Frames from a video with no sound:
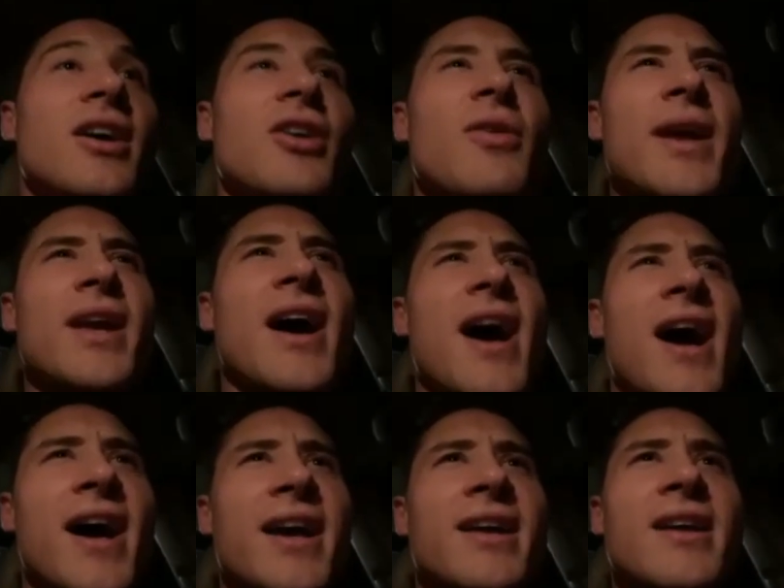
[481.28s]
Great
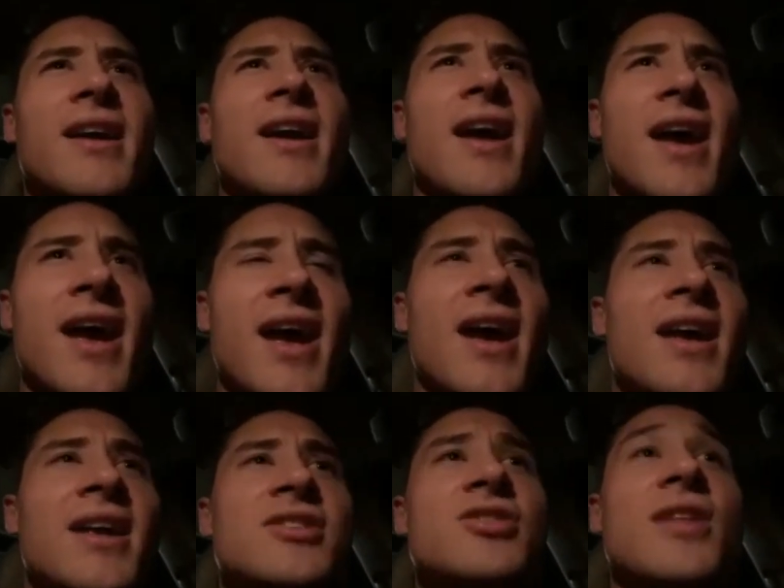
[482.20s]
guy.
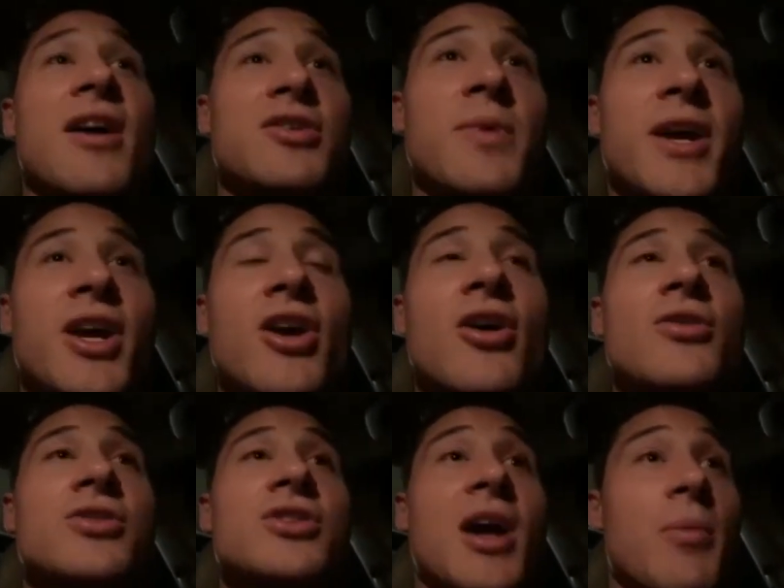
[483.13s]
And so that was my
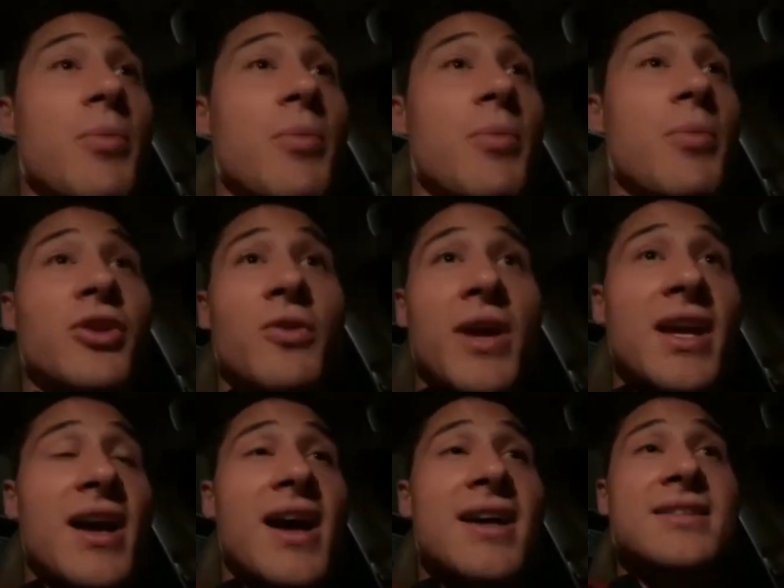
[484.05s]
coach. I played with great
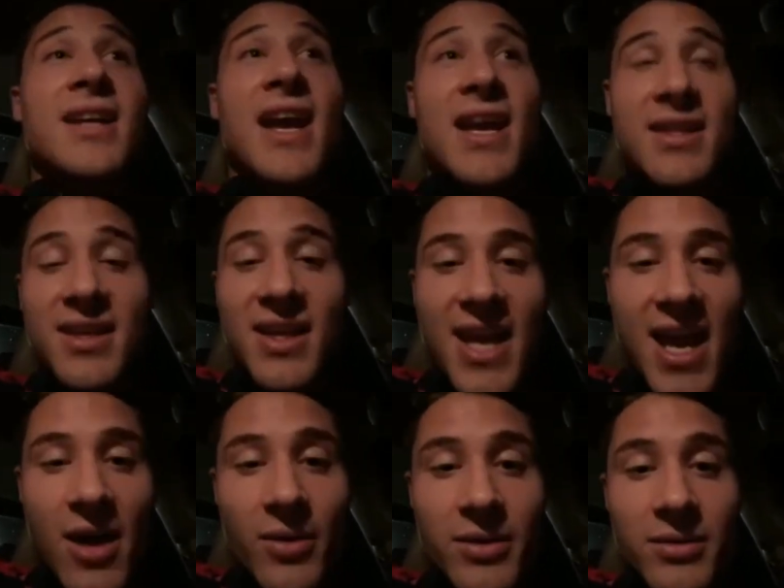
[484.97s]
guys like Anthony
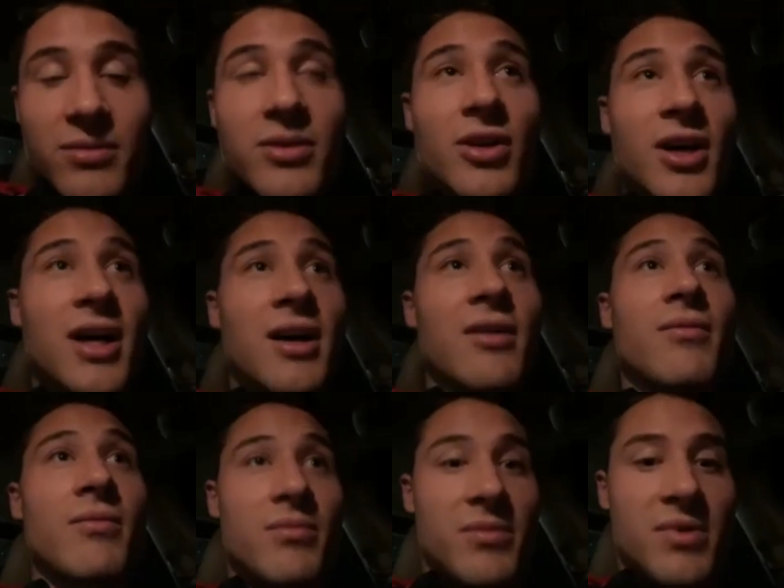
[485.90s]
Cowan,
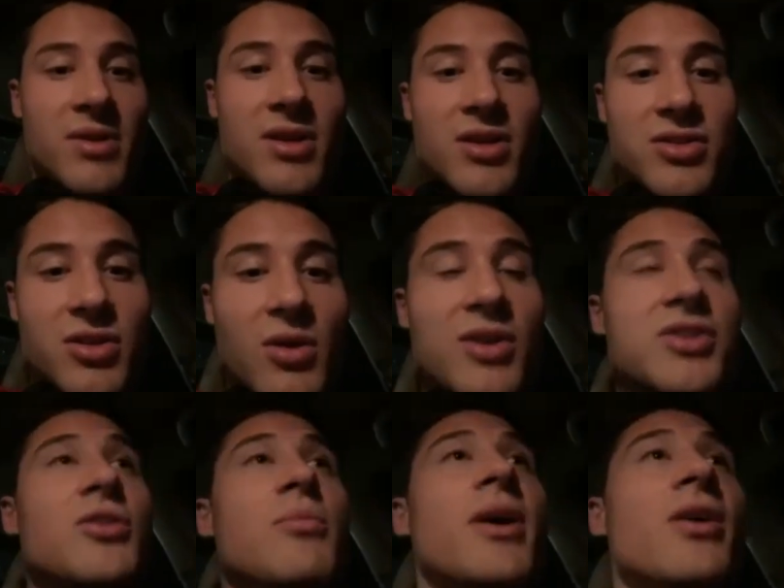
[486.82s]
so
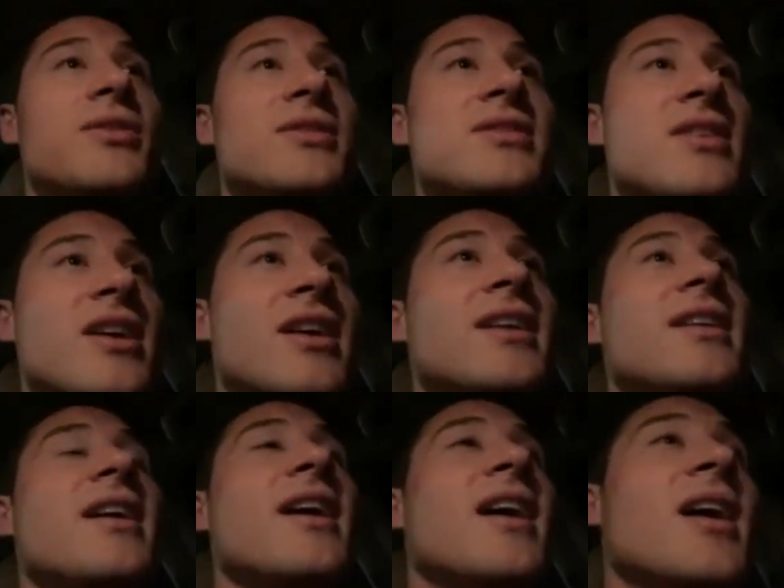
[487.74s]
also a Maryland stud.
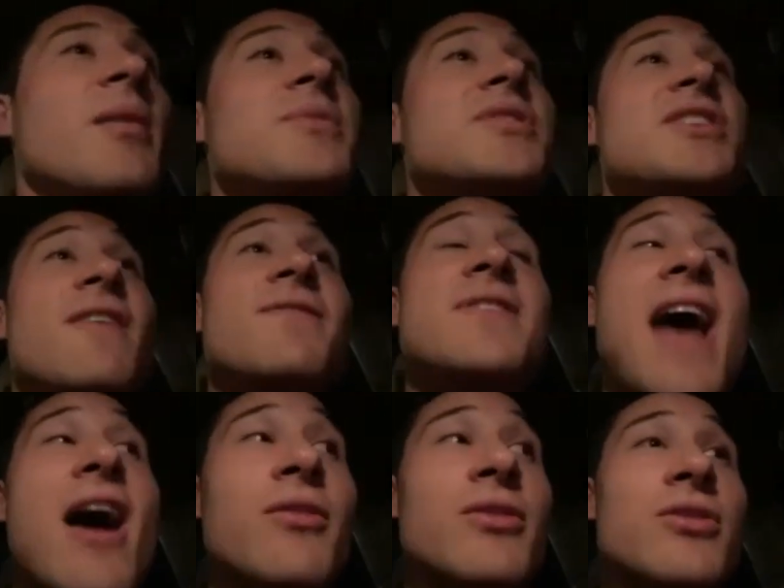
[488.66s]
Jeff
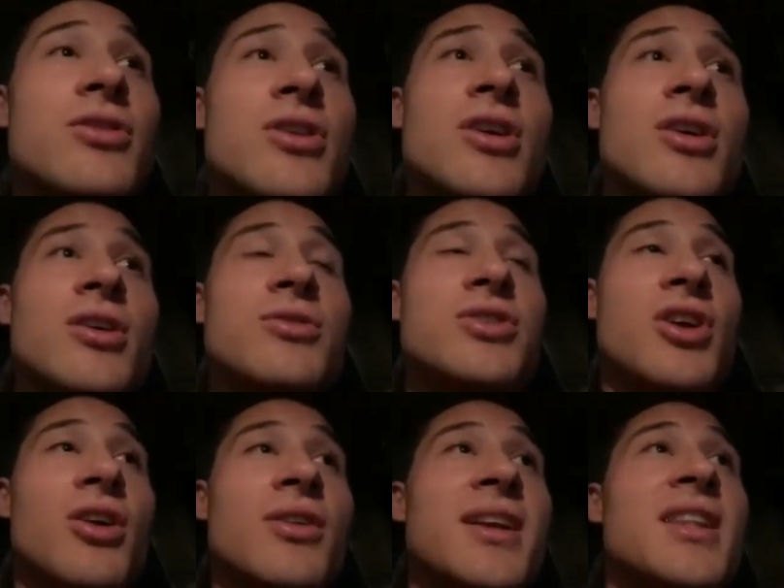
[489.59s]
Doughton, who's
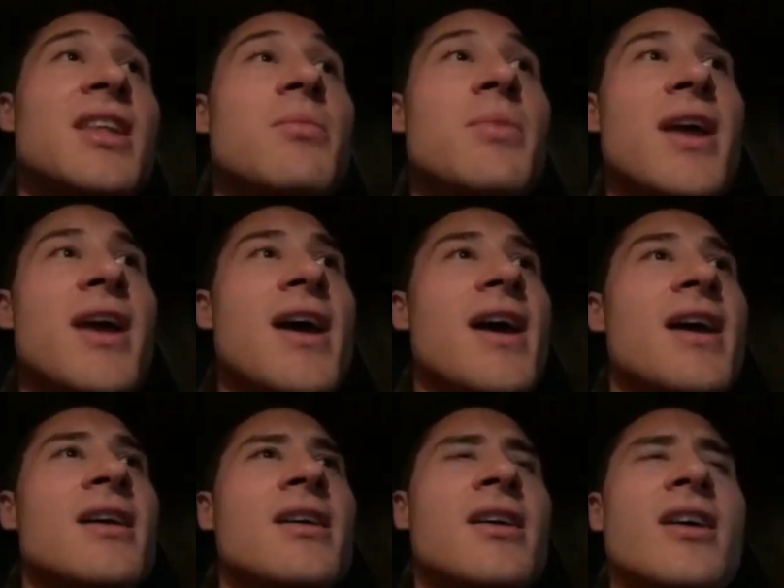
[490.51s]
currently in the
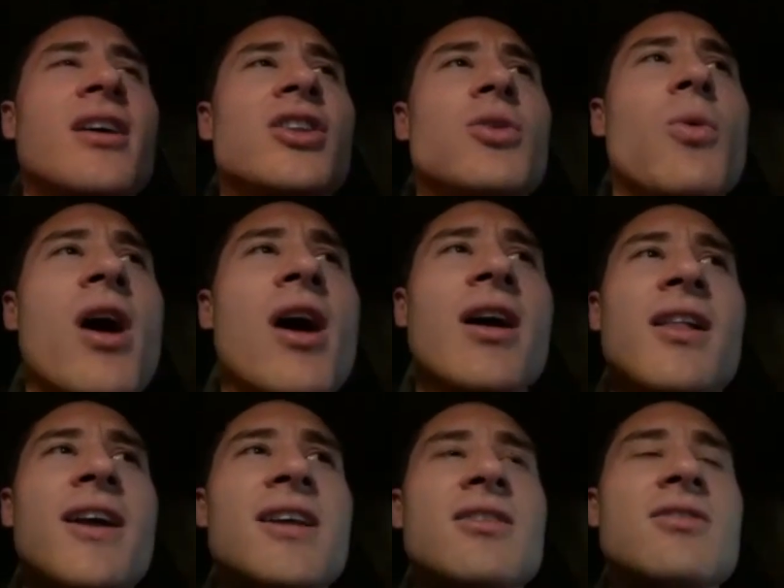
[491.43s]
NBA. DeJuan
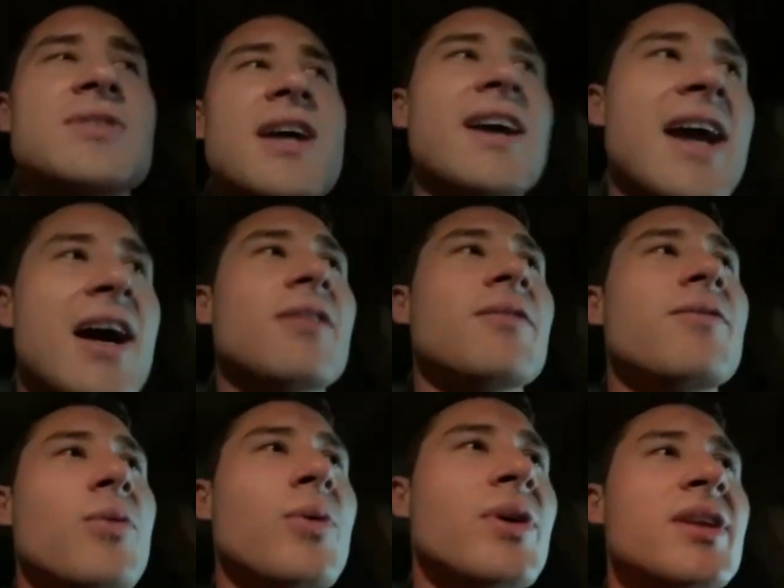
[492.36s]
Clayton, who's at
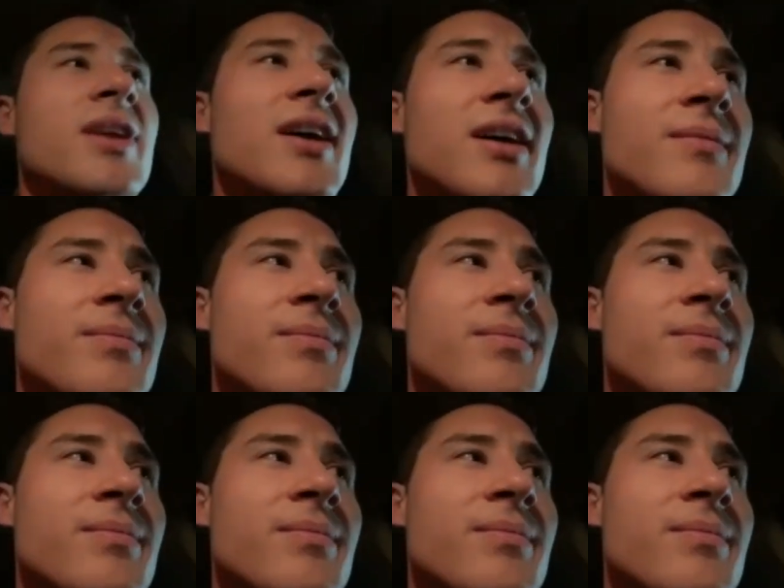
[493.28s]
California.